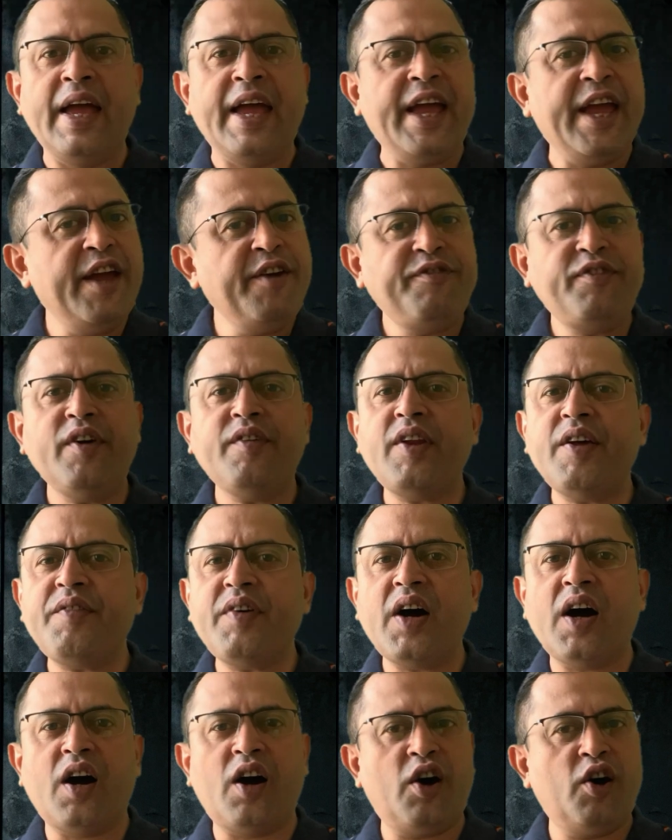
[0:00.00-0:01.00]
If you've never
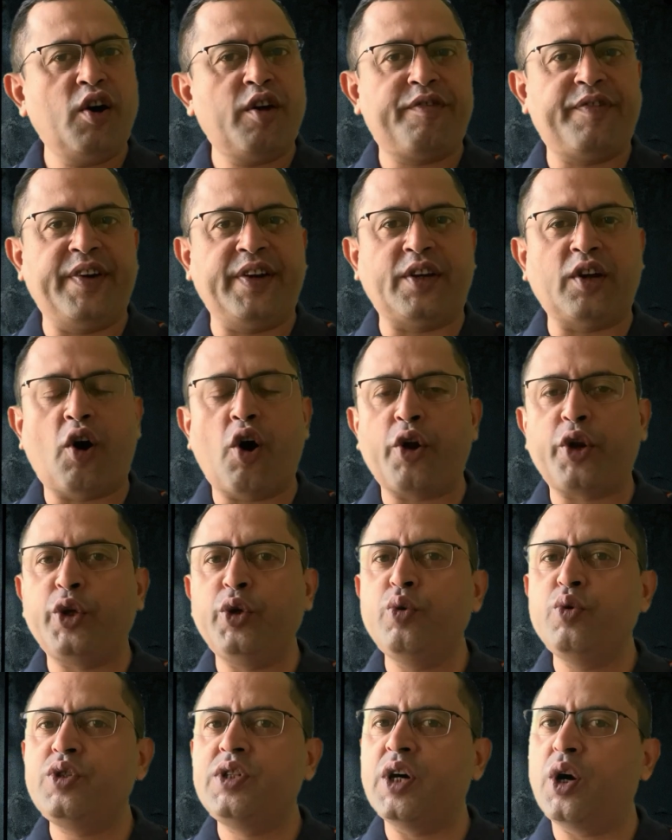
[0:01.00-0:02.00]
heard of it or
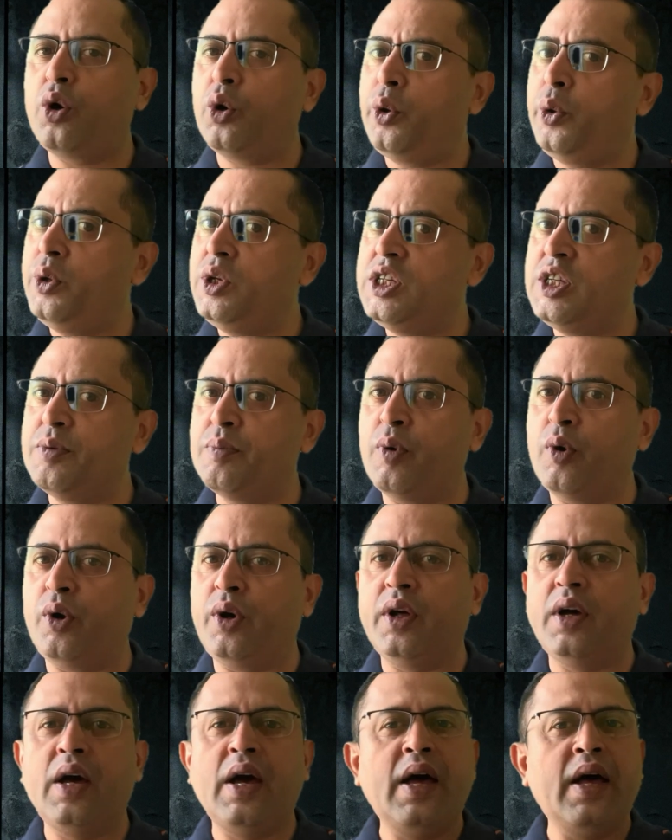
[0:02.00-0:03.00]
used a Ouija
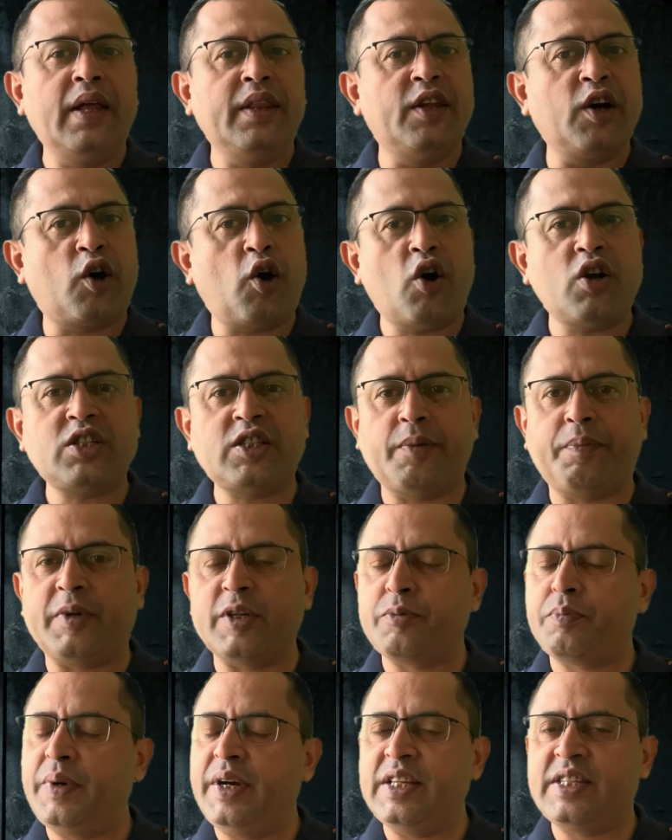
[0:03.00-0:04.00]
board, the concept
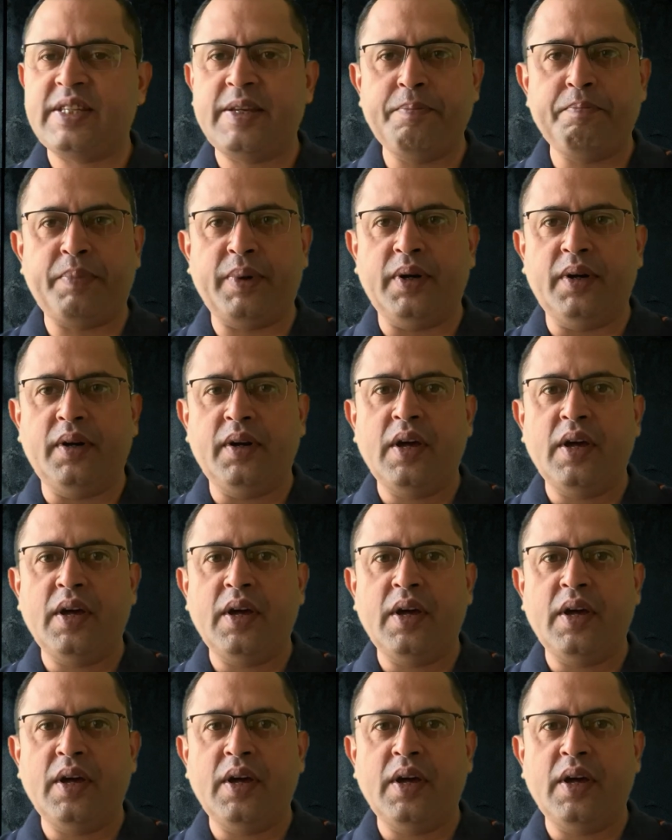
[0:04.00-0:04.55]
is pretty simple.